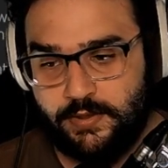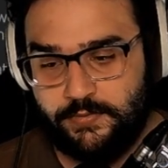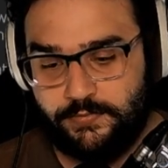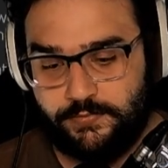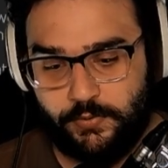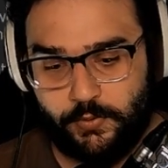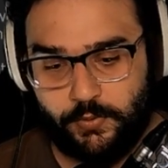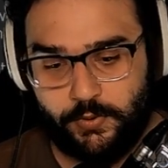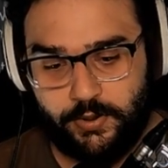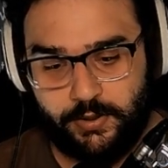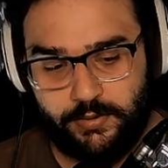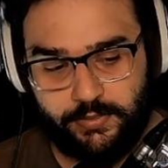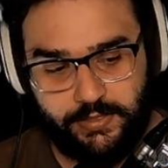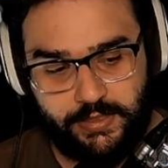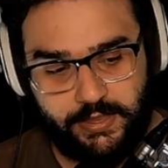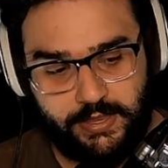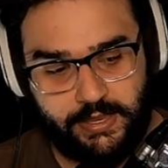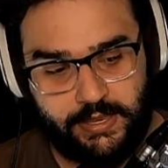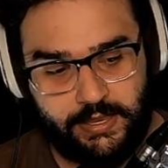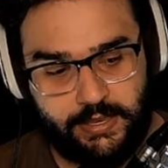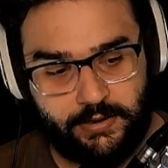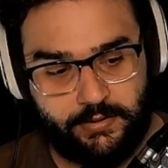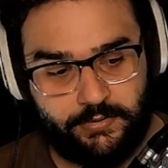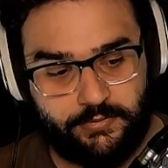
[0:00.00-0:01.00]
for
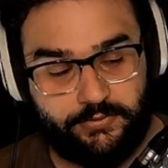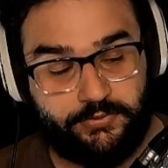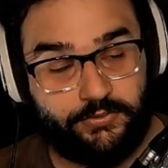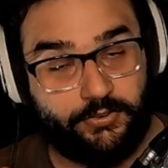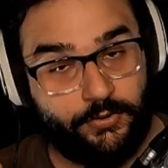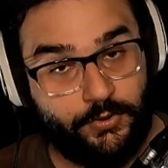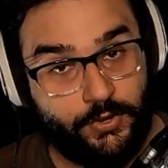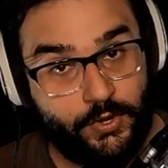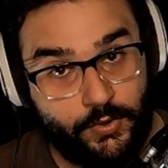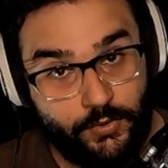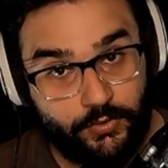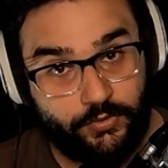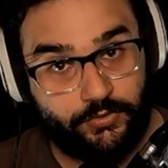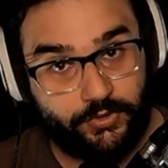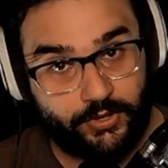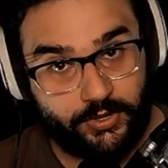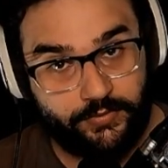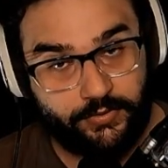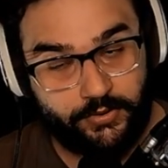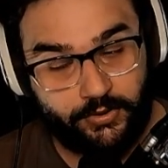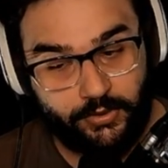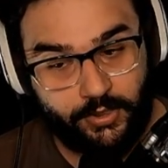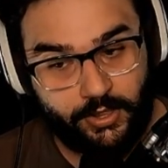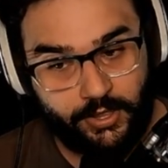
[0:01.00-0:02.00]
the new
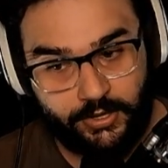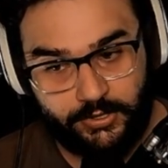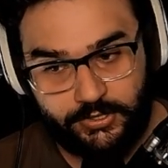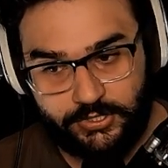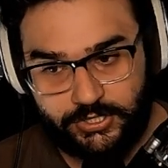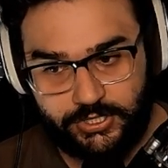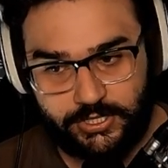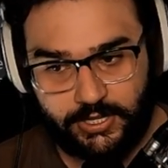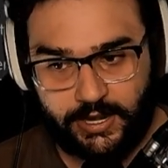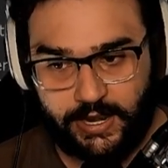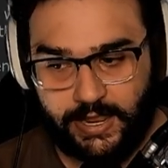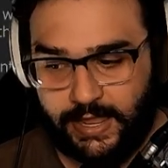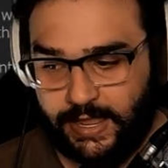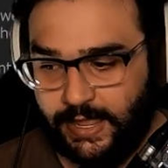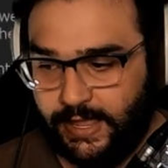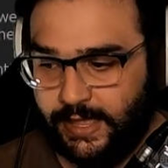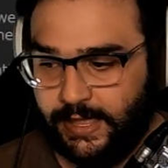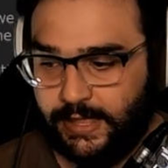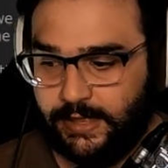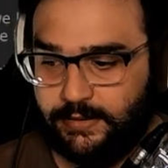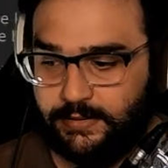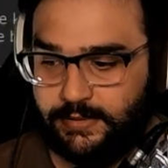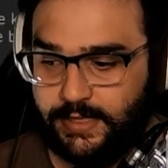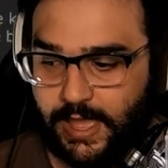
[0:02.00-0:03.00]
server launch,
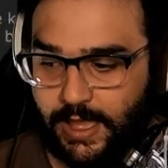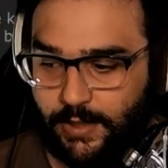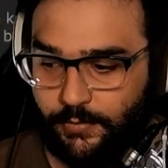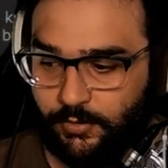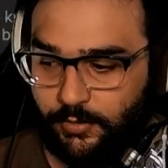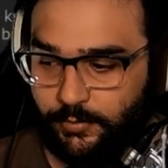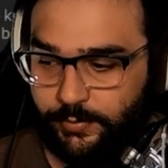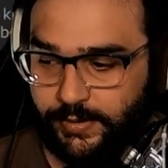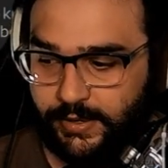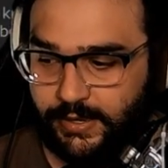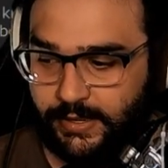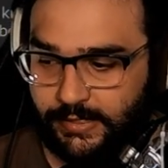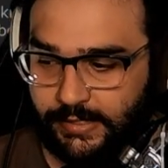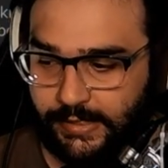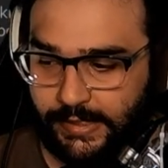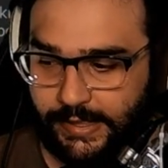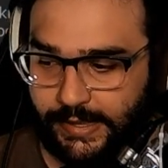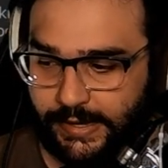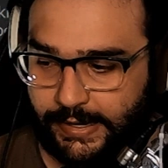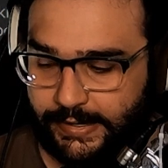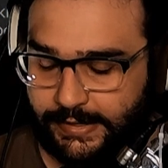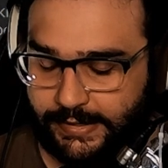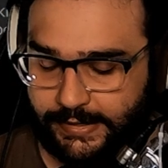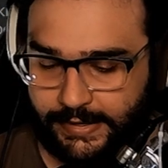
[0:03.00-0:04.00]
and that will be
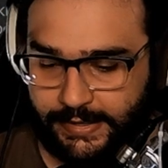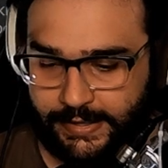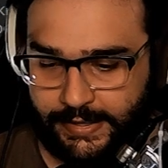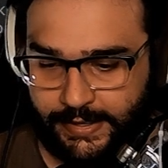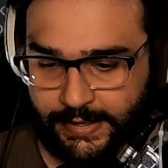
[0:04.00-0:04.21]
like